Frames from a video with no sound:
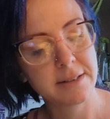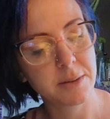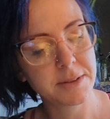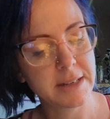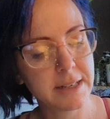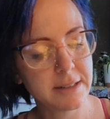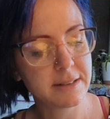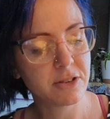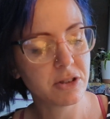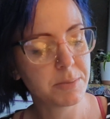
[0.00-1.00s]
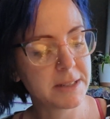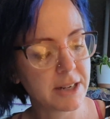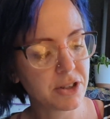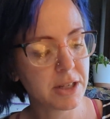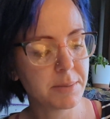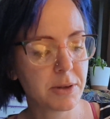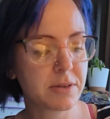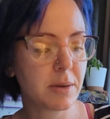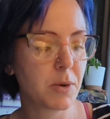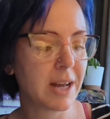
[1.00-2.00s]
There was indecision potentially
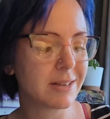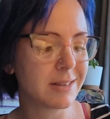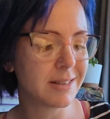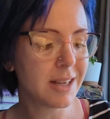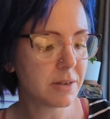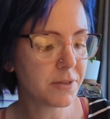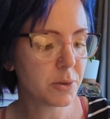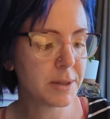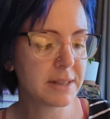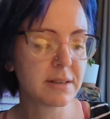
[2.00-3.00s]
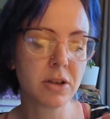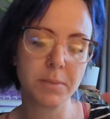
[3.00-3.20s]
about someone else's influence.